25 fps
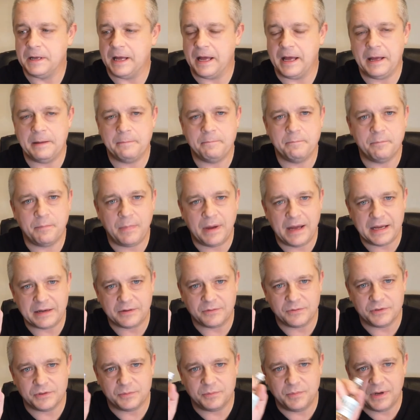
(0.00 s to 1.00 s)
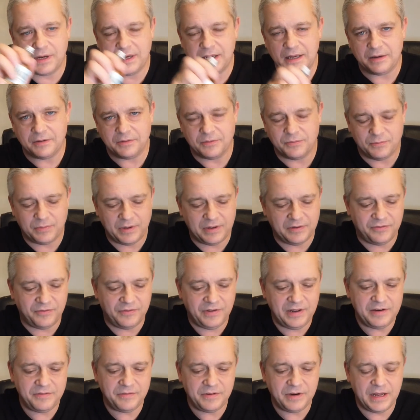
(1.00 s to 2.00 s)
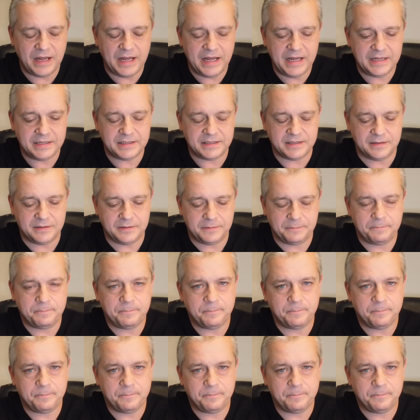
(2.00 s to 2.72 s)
Mack was my favourite. It